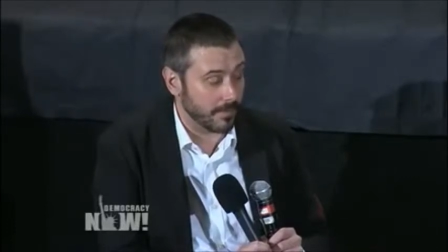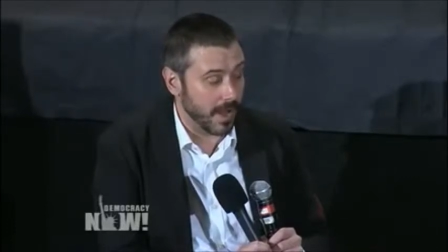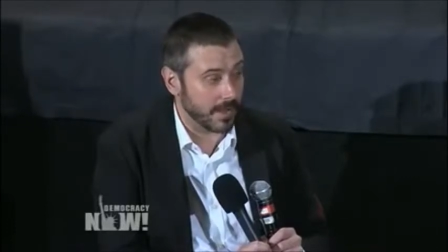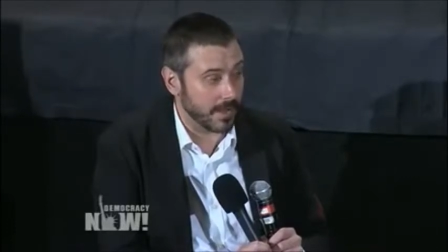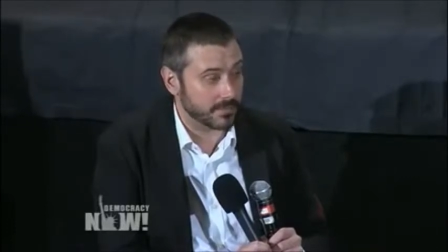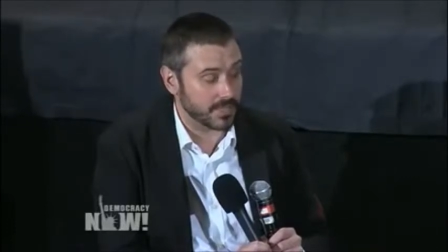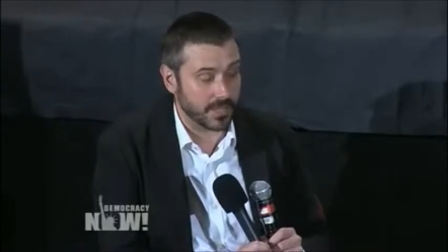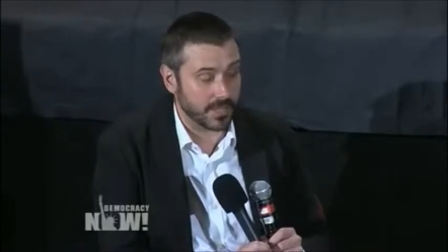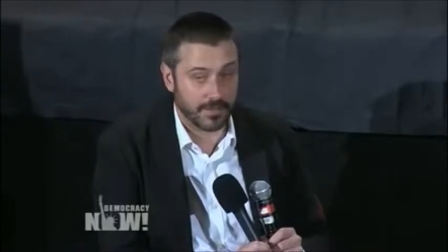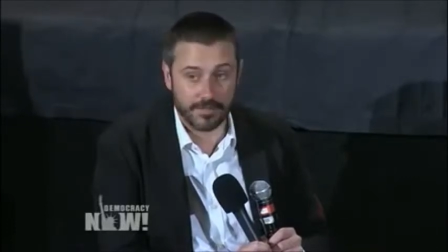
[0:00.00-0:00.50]

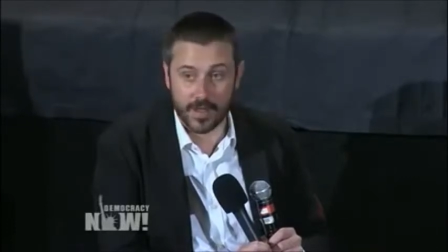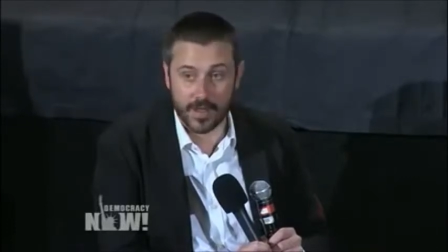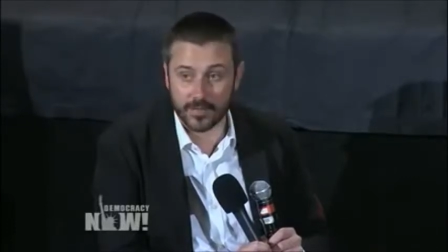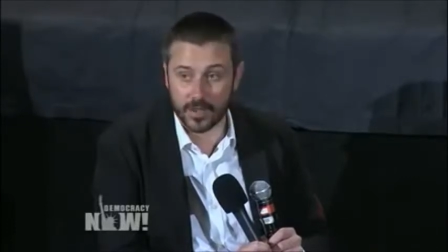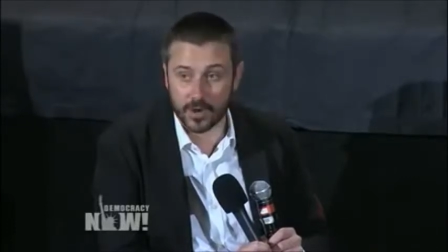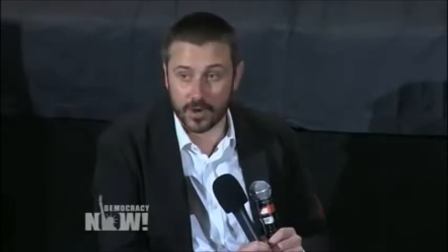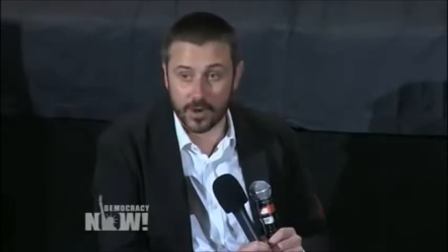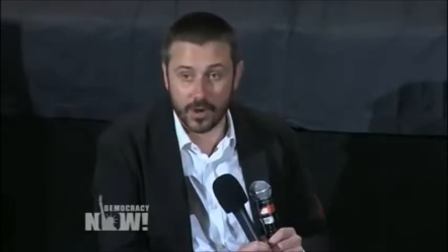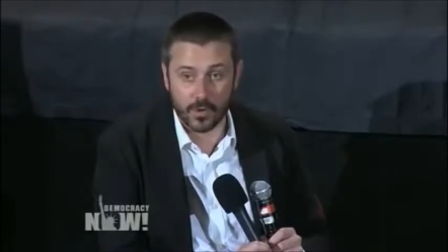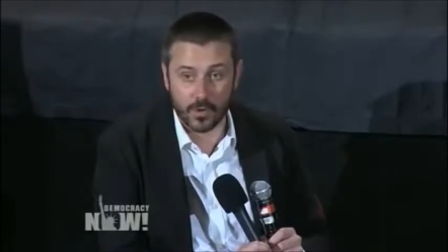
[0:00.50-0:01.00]
bombs that they
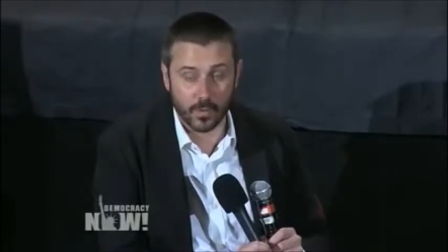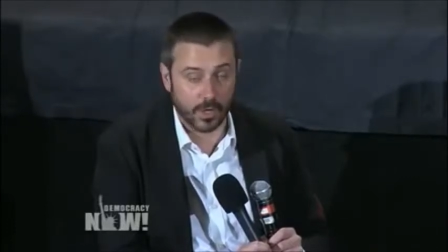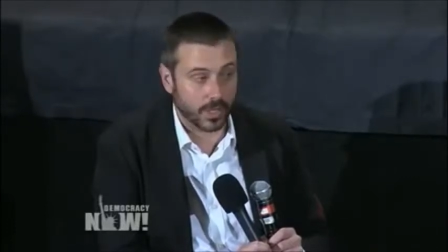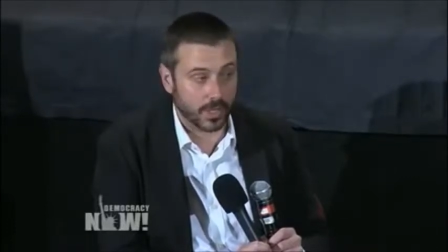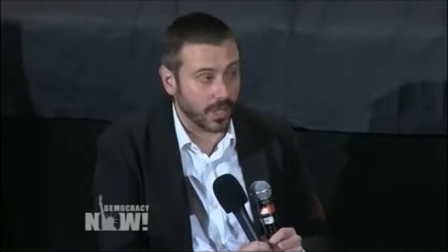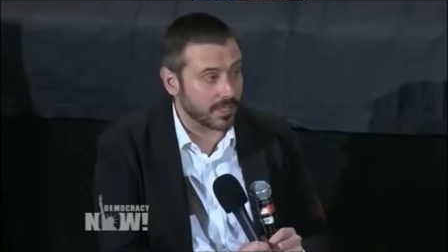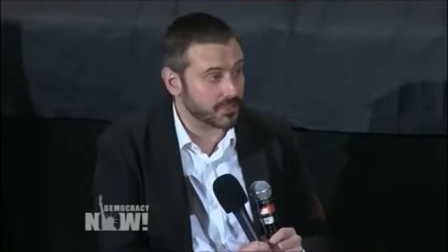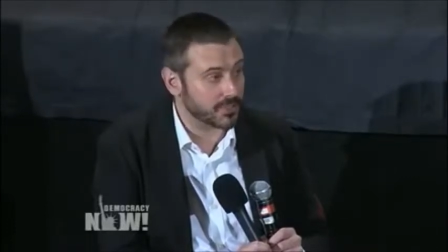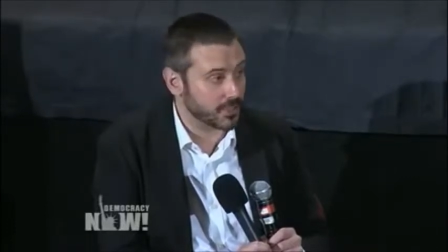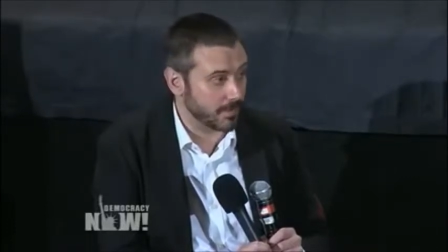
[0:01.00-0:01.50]
found there were
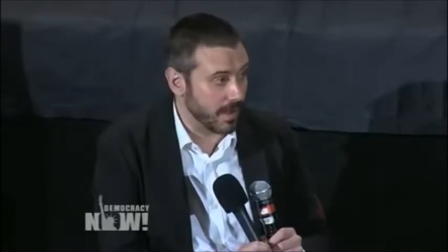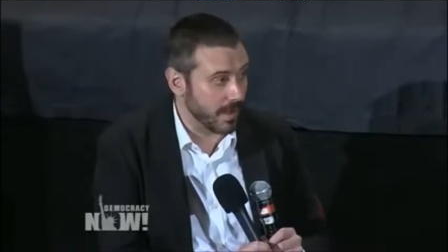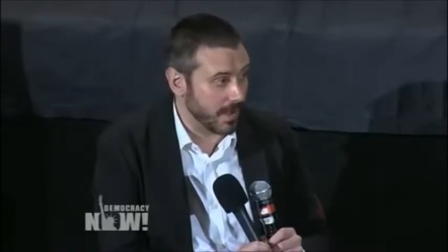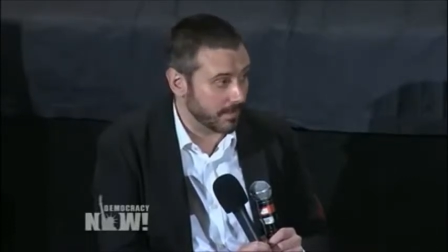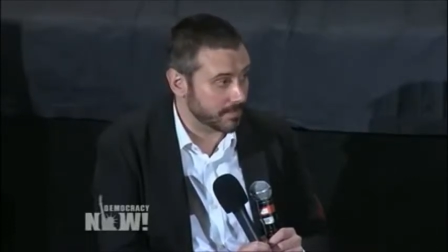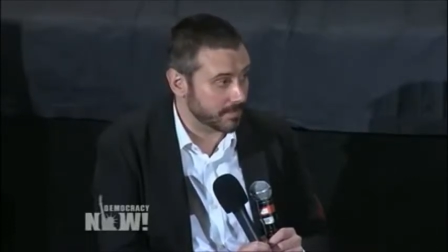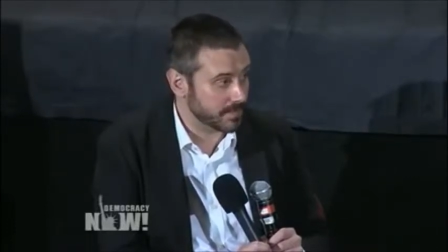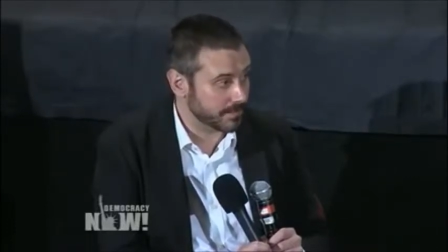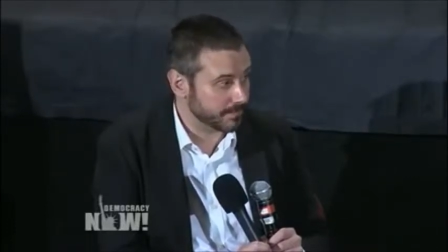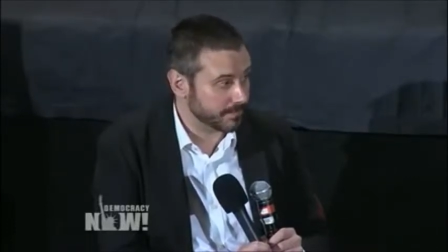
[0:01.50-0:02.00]
cluster
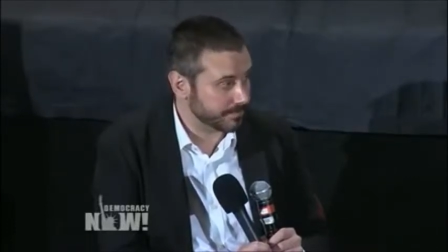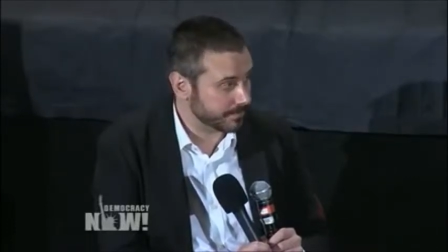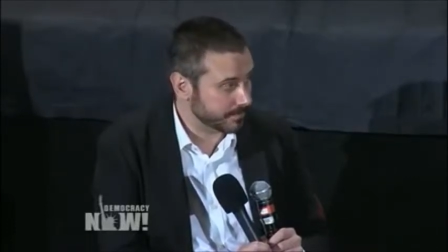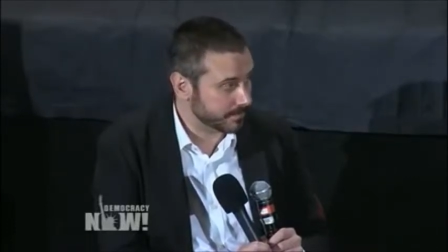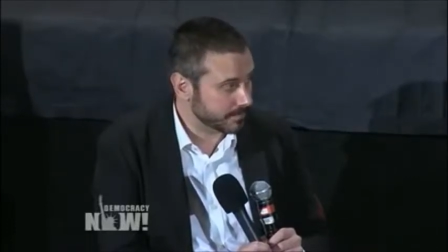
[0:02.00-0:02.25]
bombs